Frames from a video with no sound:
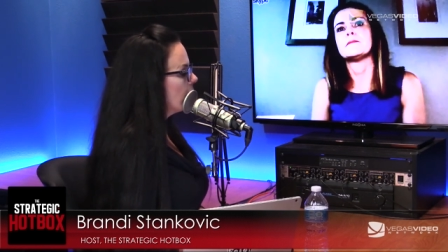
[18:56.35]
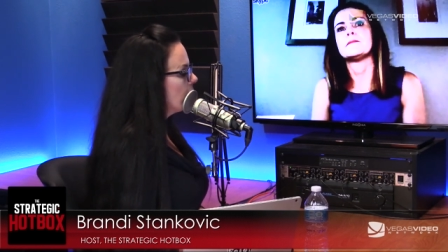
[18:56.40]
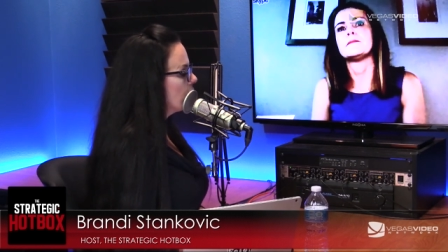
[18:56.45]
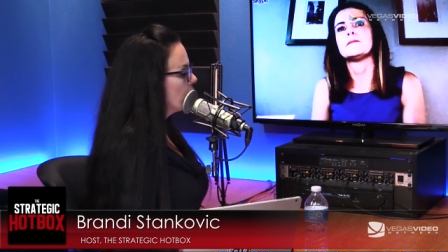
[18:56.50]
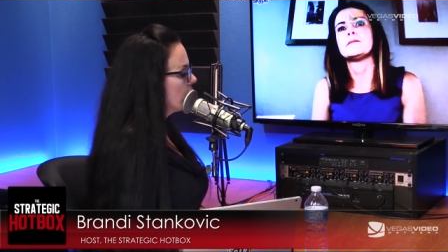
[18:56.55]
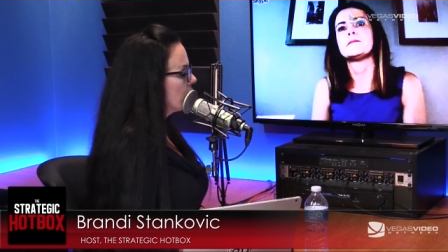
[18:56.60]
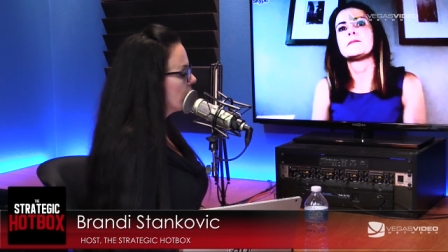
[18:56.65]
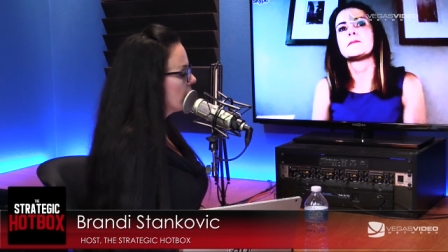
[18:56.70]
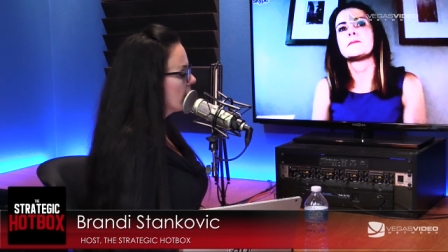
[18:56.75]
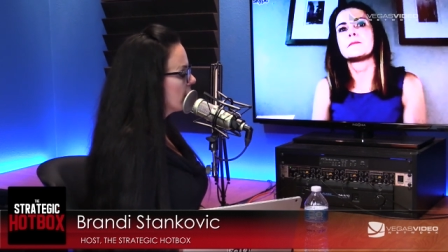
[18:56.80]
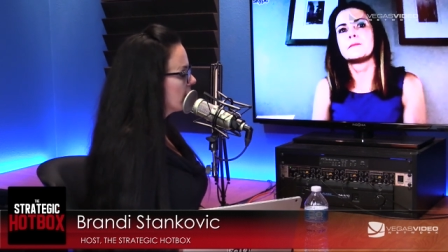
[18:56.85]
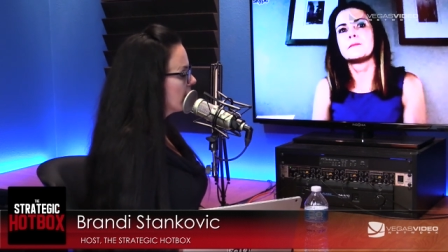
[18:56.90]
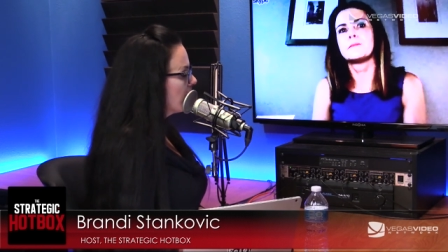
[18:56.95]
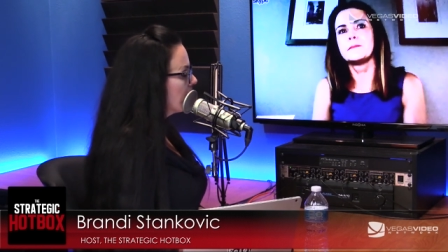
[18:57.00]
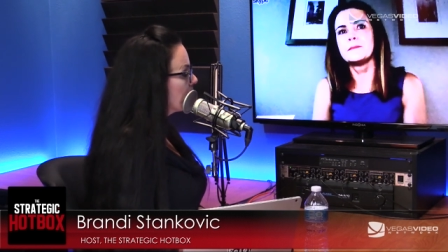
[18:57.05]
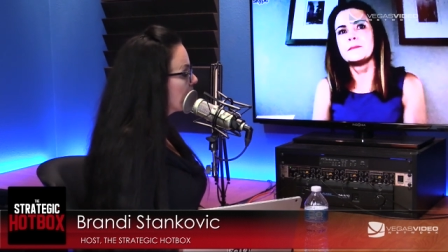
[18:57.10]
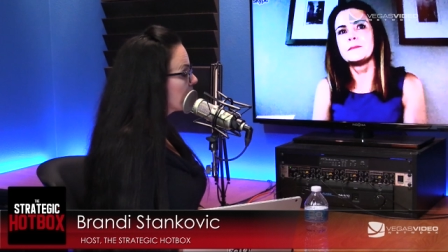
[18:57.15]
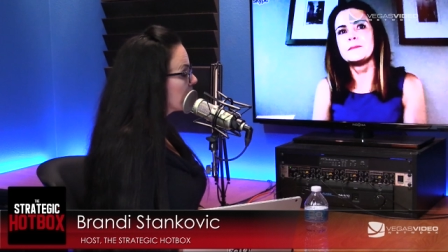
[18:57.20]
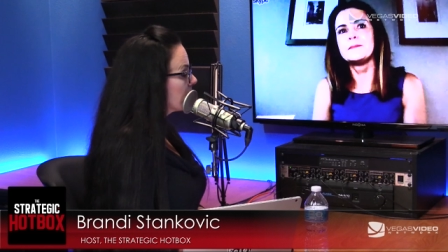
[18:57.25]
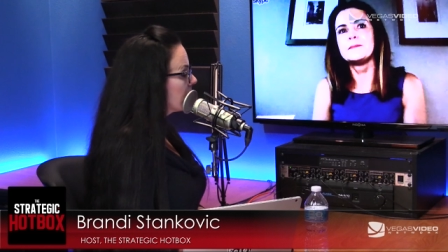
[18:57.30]
just
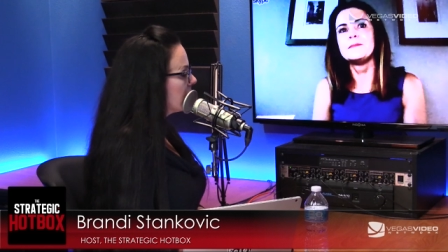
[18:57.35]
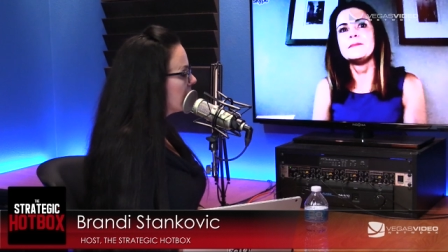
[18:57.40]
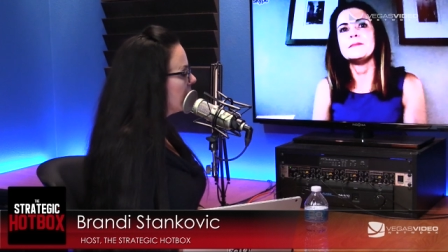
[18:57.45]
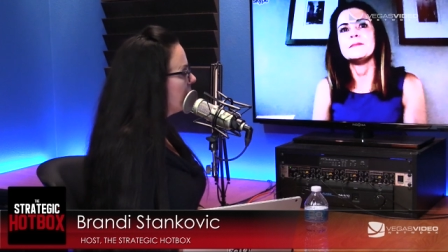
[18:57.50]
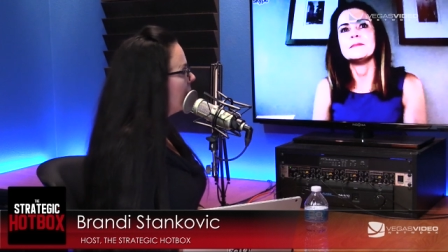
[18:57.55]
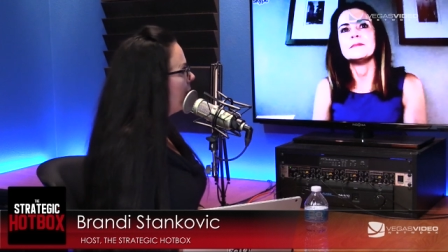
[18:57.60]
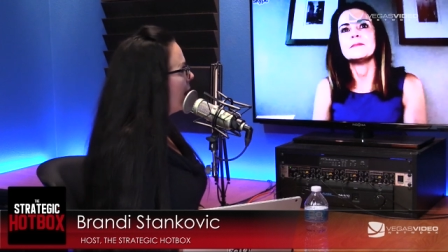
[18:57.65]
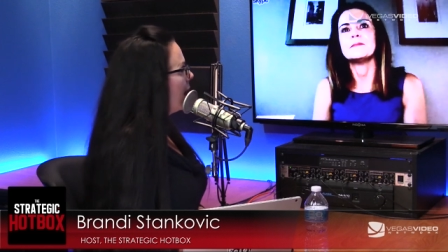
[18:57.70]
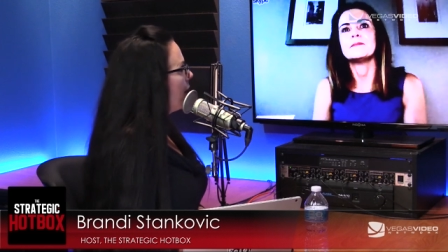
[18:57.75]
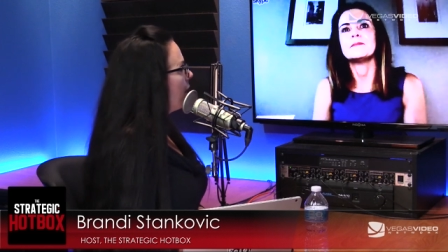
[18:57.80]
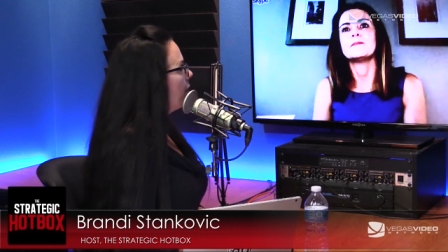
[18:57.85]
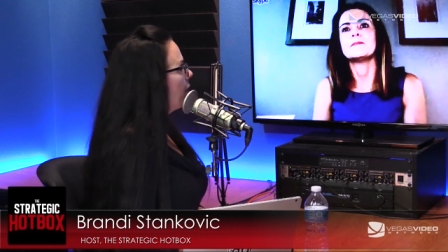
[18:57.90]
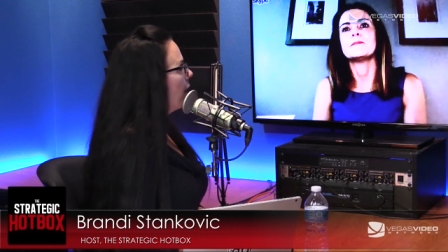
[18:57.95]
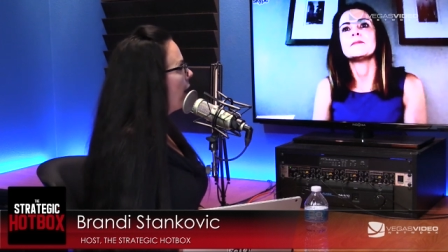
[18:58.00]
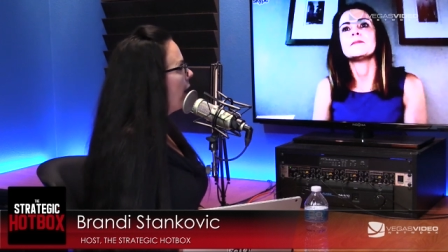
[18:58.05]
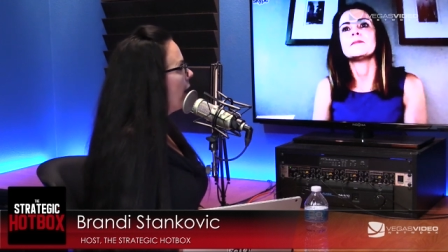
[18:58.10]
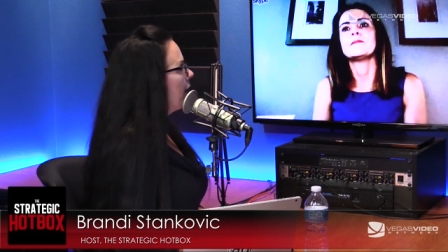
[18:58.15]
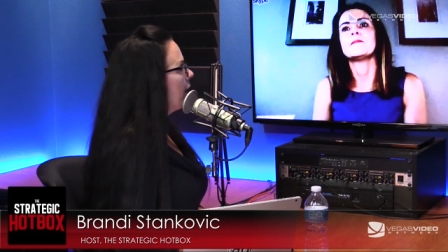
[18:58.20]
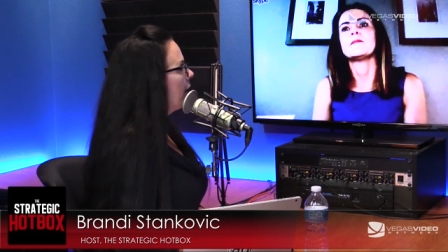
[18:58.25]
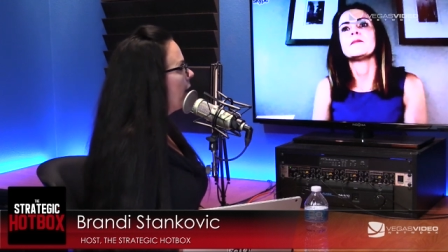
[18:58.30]
exemplary. I,
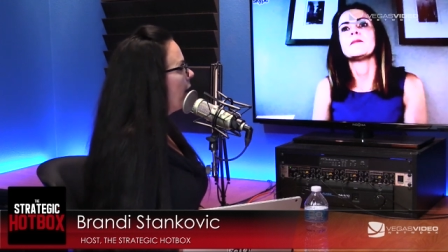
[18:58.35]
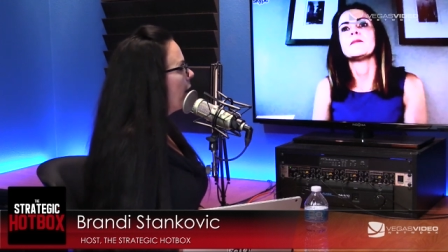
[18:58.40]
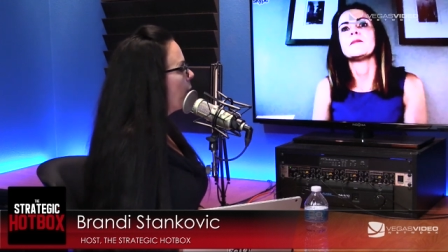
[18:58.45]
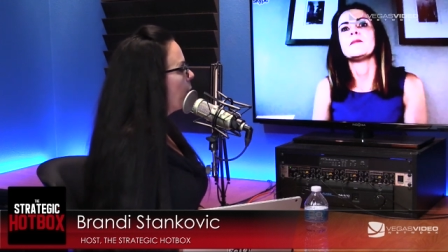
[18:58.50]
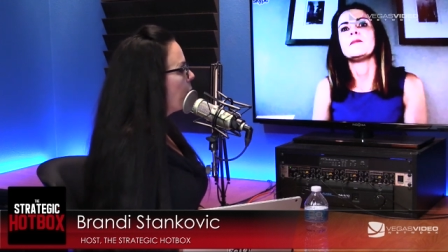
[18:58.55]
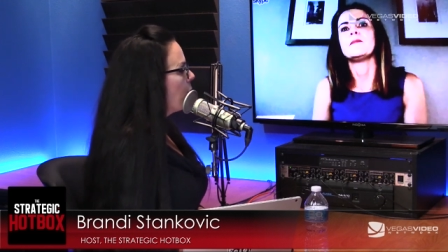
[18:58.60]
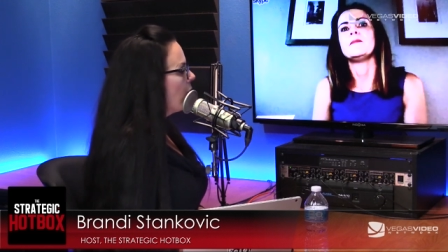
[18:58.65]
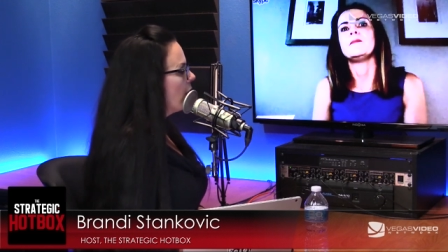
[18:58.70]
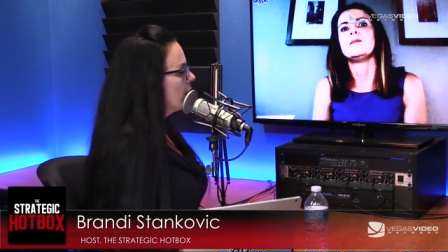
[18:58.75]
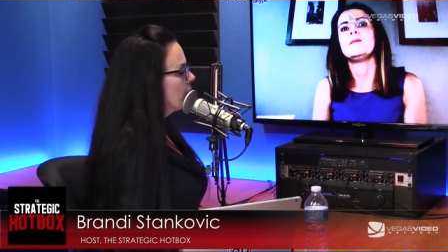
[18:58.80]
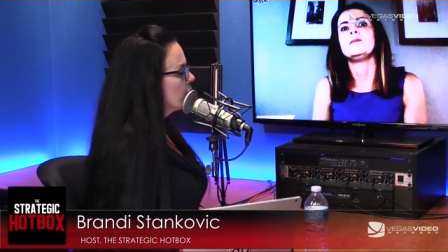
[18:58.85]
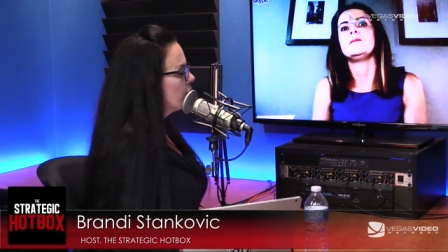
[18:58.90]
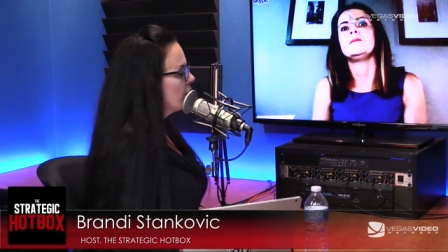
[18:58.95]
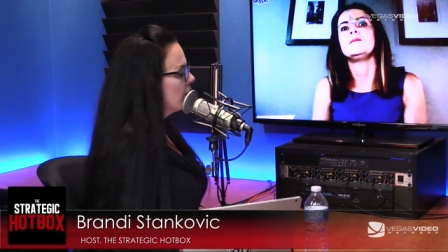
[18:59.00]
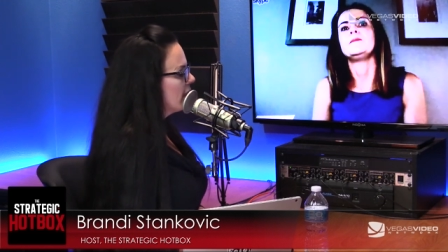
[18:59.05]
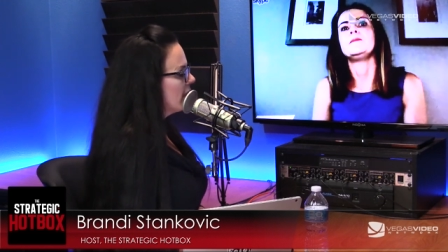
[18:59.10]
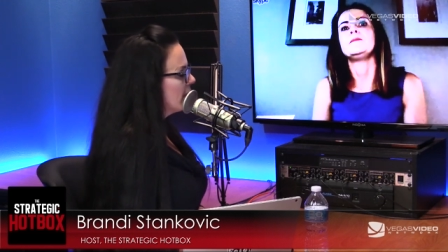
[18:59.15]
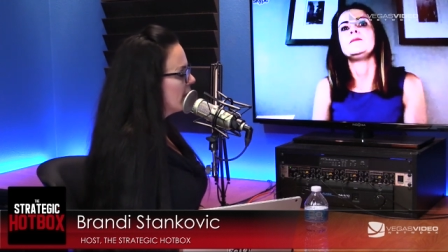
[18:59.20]
I, I want to